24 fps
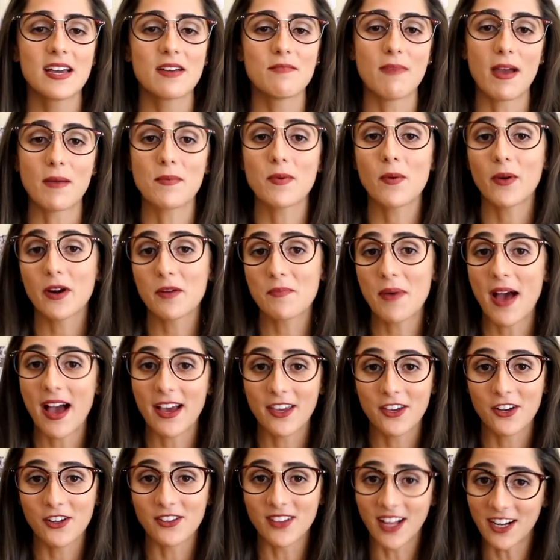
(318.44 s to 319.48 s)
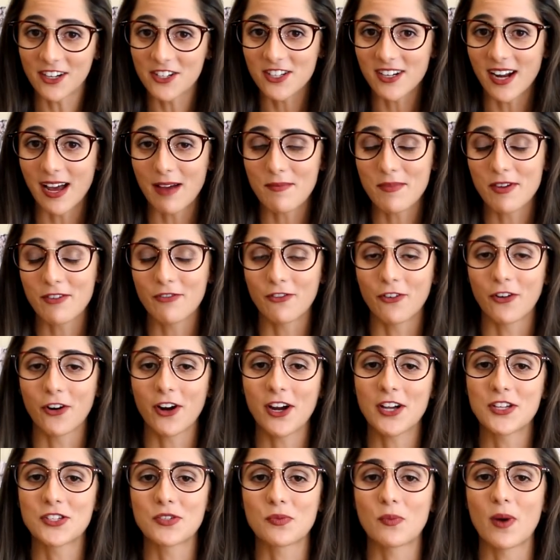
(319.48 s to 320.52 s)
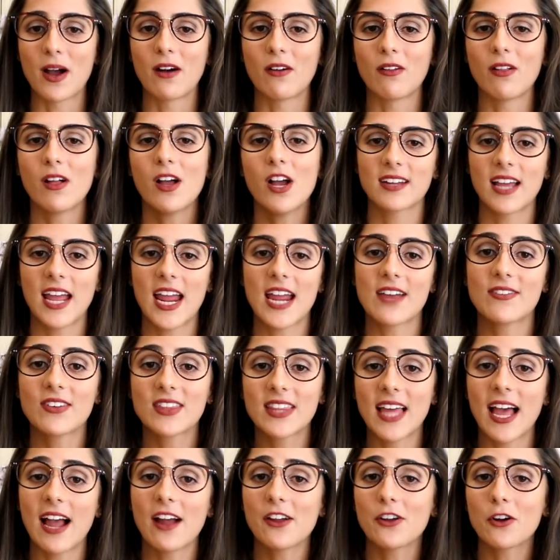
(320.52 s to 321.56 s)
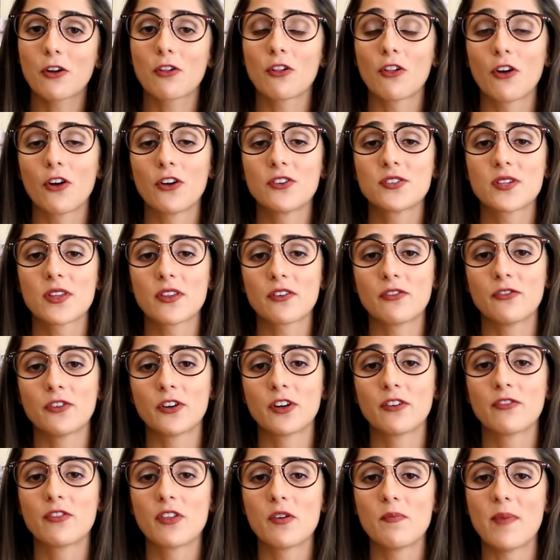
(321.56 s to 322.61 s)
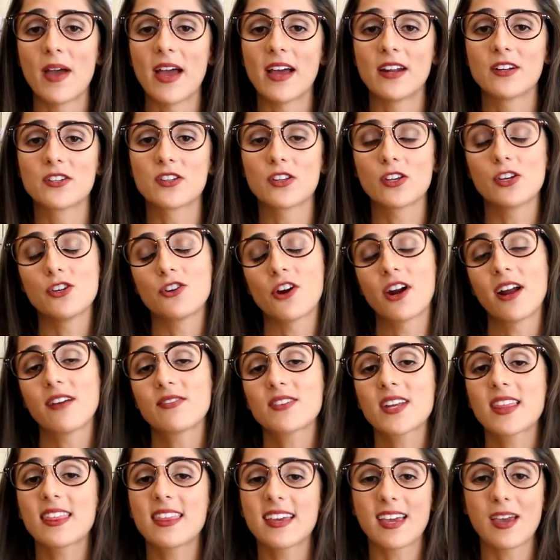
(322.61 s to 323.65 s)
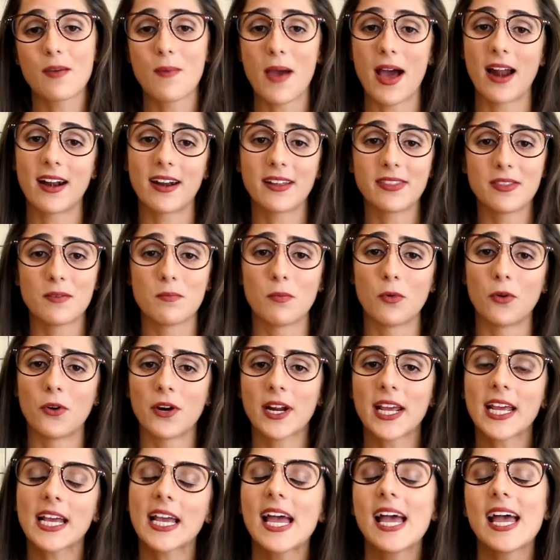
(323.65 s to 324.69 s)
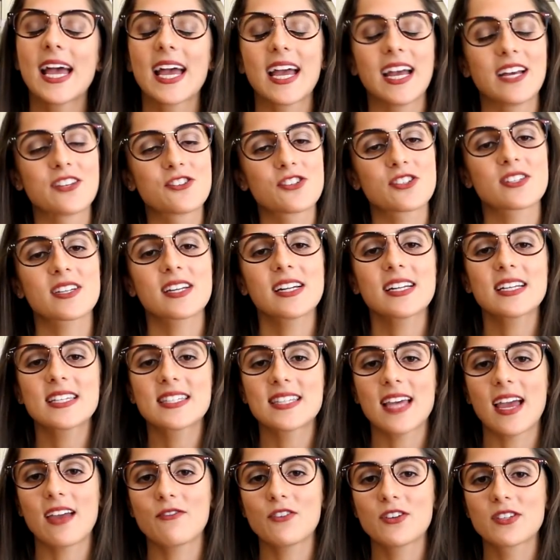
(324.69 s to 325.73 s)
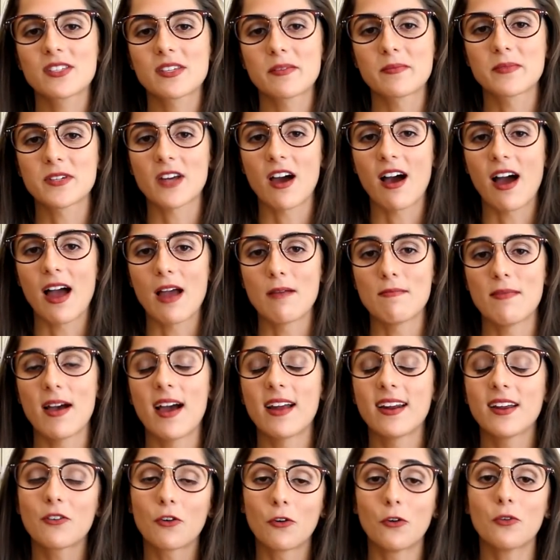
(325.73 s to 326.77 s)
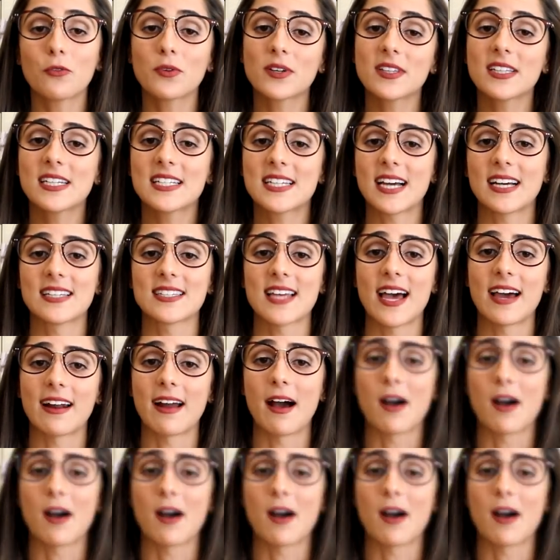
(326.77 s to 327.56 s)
Maybe you want to pack your lunch the night before as well. Even lay out your clothes at the foot of the bed so that you don't have to think about it in the morning. It's just going to save you some time and it all really does add